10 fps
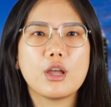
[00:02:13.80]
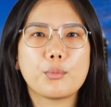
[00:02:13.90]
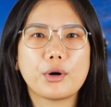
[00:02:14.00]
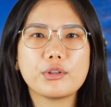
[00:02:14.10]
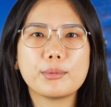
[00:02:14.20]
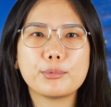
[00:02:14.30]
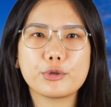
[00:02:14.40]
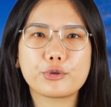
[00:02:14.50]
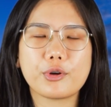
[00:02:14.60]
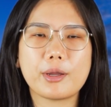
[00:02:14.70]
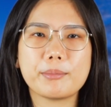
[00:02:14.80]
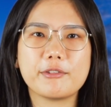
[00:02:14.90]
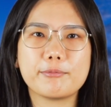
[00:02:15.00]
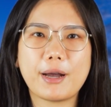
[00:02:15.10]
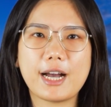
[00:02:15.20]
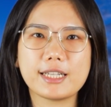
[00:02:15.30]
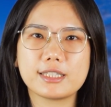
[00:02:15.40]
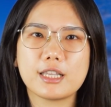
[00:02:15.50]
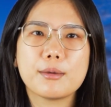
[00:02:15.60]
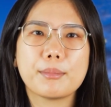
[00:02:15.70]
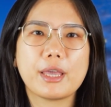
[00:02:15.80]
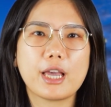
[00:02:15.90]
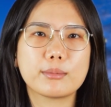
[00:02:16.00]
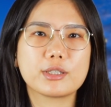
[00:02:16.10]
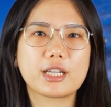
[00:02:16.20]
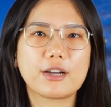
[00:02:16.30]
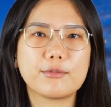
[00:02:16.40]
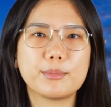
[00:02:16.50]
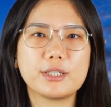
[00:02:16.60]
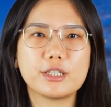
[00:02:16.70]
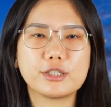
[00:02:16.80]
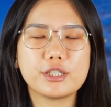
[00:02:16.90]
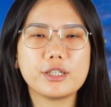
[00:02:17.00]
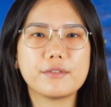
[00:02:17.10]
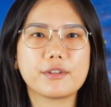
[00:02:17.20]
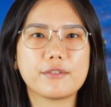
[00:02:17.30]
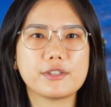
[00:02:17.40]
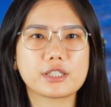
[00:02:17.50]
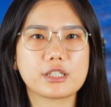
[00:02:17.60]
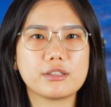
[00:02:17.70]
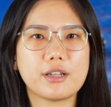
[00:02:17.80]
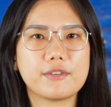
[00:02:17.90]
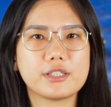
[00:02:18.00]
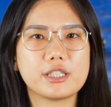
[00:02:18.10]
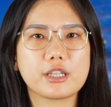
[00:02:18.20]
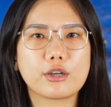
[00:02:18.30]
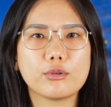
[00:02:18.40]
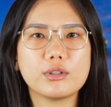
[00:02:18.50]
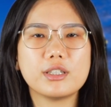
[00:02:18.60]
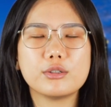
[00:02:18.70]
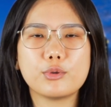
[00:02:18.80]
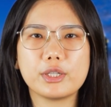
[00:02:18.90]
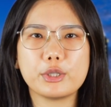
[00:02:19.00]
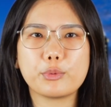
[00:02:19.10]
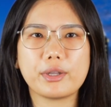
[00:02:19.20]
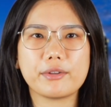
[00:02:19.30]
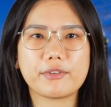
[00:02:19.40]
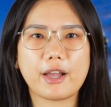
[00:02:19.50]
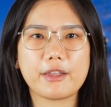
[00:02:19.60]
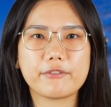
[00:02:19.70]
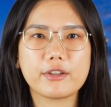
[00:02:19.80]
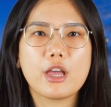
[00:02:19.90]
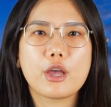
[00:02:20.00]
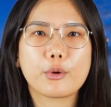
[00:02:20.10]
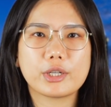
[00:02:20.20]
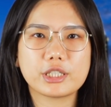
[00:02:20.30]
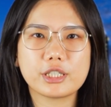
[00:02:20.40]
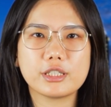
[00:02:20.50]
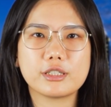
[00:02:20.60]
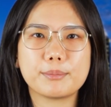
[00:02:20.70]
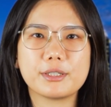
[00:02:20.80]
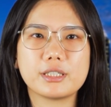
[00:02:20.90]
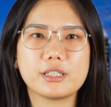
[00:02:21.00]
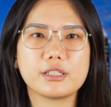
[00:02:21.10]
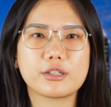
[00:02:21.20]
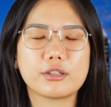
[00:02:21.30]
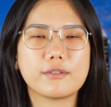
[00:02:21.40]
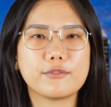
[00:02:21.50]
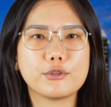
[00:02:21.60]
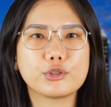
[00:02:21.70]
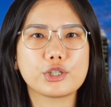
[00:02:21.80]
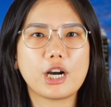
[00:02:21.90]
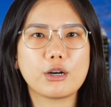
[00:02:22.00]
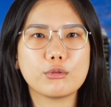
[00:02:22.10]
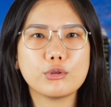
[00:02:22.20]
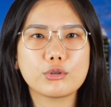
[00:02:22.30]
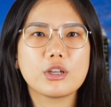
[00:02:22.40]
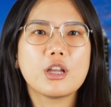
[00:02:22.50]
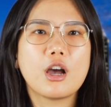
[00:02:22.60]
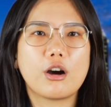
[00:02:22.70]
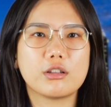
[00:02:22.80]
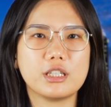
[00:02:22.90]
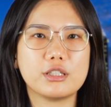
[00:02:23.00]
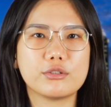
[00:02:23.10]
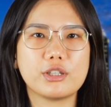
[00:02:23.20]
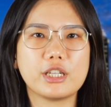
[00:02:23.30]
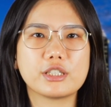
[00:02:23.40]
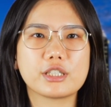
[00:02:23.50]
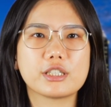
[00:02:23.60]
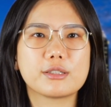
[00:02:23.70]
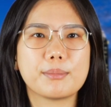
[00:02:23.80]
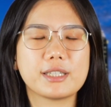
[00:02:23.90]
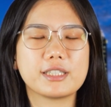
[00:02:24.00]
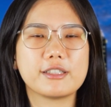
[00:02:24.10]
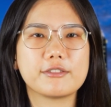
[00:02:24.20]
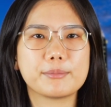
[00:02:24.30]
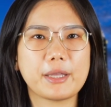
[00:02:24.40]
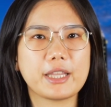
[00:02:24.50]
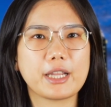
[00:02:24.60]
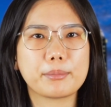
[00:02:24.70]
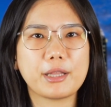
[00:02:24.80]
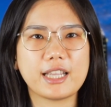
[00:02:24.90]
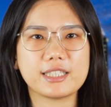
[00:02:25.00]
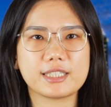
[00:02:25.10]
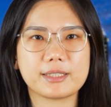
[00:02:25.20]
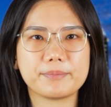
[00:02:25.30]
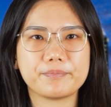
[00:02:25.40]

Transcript: While the program, if passed, may help the government achieve the fiscal deficit goal in 2025, questions persist on the future outlook on Indonesia's massive spending plans.